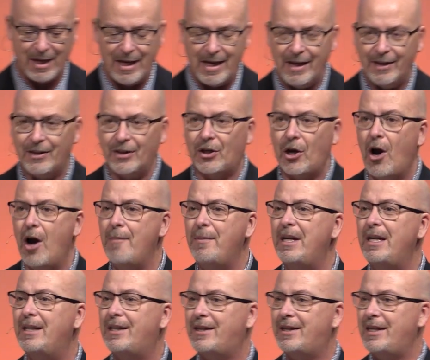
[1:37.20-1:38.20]
The
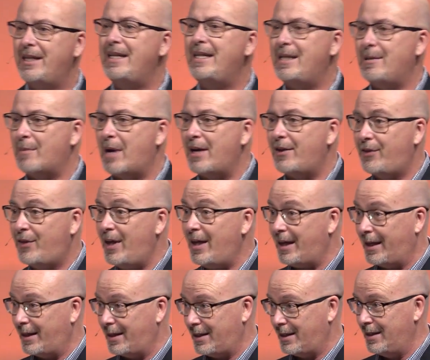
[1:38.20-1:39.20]
common theme, I
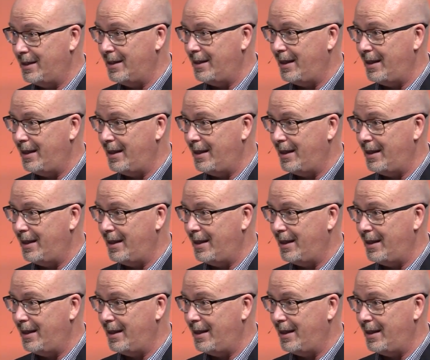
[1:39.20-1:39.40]
think,